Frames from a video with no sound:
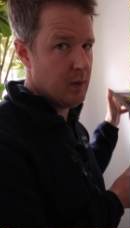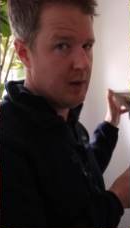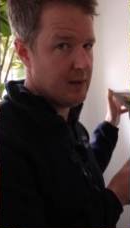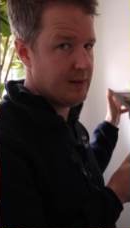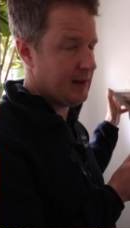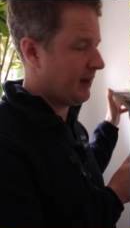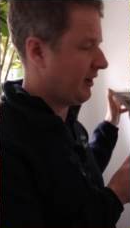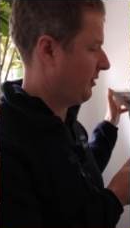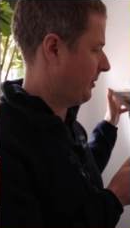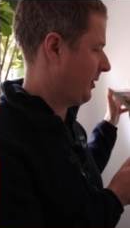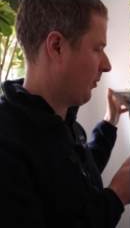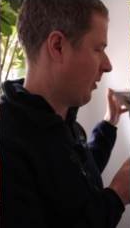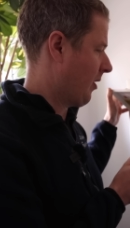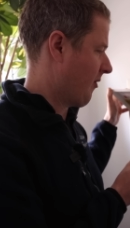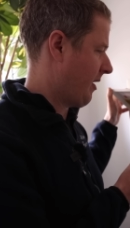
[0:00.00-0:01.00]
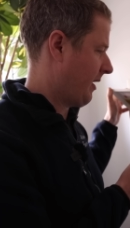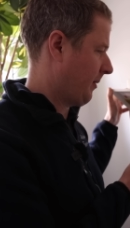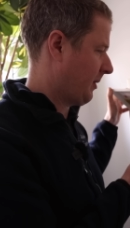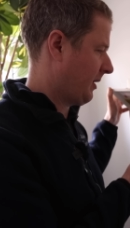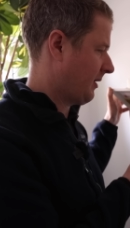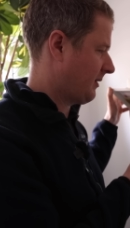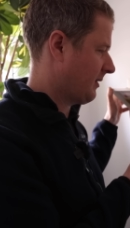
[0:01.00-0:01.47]
is a little bit worrying
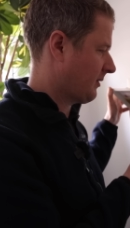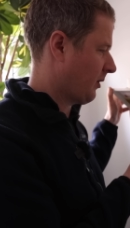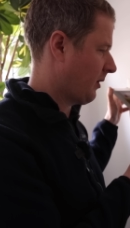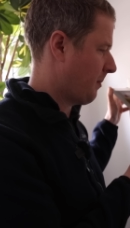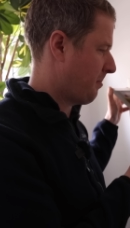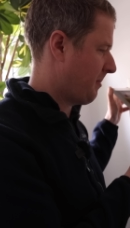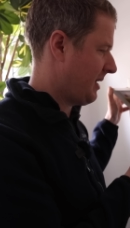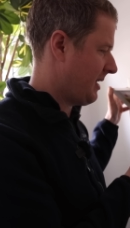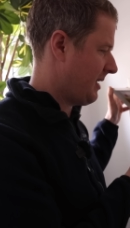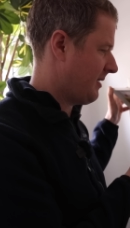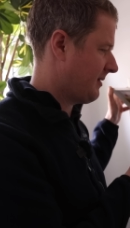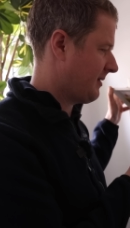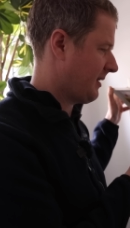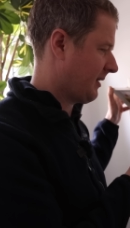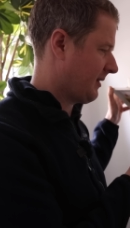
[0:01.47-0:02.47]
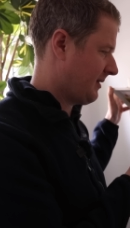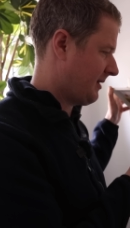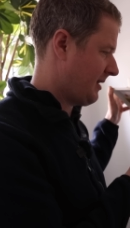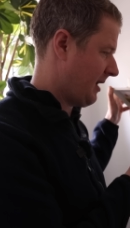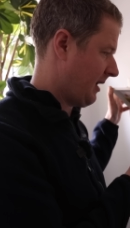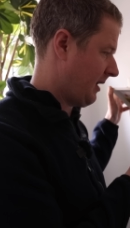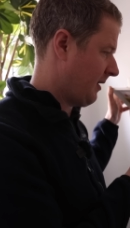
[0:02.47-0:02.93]
because it's on a
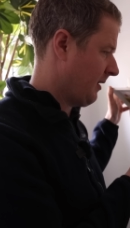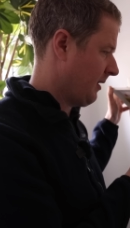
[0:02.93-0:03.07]
B16.